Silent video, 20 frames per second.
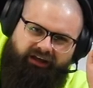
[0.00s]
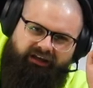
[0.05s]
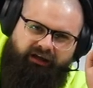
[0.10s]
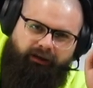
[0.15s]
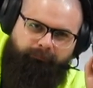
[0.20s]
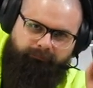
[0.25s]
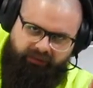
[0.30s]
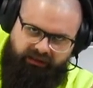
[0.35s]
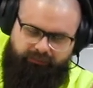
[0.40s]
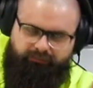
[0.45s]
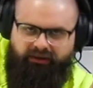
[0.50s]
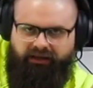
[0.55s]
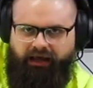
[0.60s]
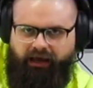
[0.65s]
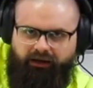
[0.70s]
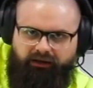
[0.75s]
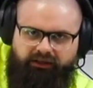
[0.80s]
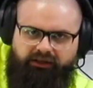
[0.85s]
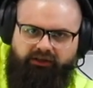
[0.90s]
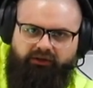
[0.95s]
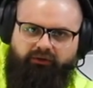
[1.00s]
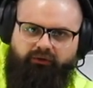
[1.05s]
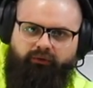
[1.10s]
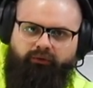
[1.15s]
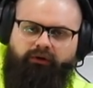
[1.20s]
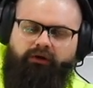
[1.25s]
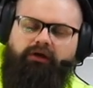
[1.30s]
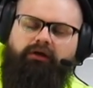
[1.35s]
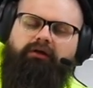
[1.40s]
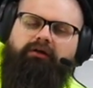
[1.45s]
commitment out of
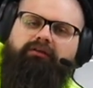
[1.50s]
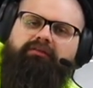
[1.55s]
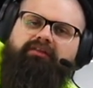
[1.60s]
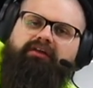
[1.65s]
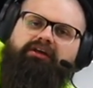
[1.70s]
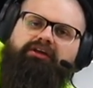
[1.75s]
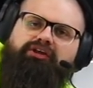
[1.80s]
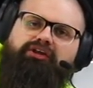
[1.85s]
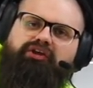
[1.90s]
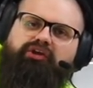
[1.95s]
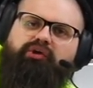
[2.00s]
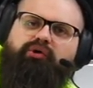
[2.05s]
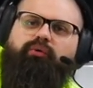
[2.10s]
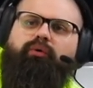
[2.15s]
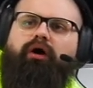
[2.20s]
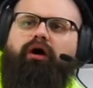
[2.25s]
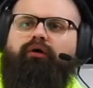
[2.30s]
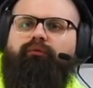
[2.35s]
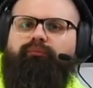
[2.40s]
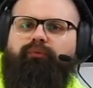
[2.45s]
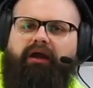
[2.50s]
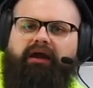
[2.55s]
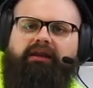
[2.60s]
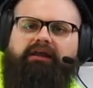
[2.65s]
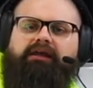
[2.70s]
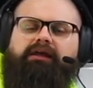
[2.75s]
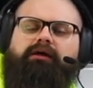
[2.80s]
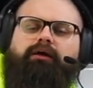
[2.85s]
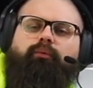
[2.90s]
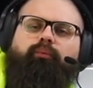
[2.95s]
you that you are
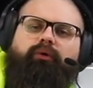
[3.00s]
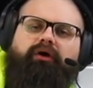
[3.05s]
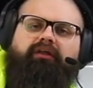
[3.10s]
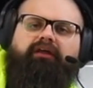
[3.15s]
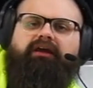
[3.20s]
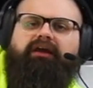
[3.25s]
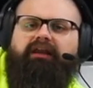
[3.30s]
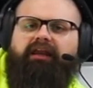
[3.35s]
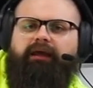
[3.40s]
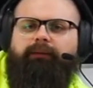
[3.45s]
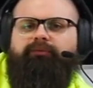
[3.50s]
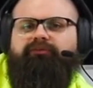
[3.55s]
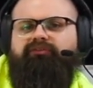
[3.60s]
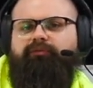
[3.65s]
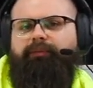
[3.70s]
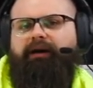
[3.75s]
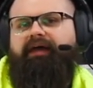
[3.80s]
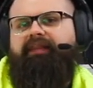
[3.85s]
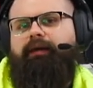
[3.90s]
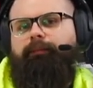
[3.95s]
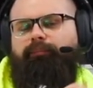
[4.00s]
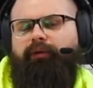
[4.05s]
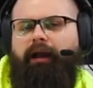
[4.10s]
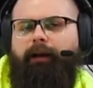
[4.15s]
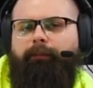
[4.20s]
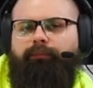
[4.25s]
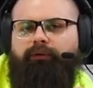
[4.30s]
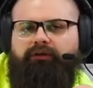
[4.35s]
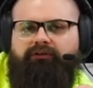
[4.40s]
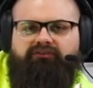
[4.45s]
ready, willing, and able to buy that
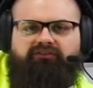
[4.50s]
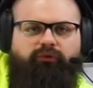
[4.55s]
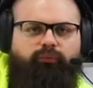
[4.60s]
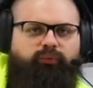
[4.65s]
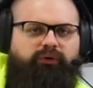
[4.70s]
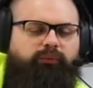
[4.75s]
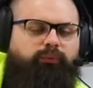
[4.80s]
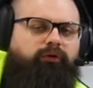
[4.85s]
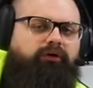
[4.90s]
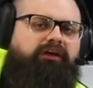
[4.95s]
property. So we will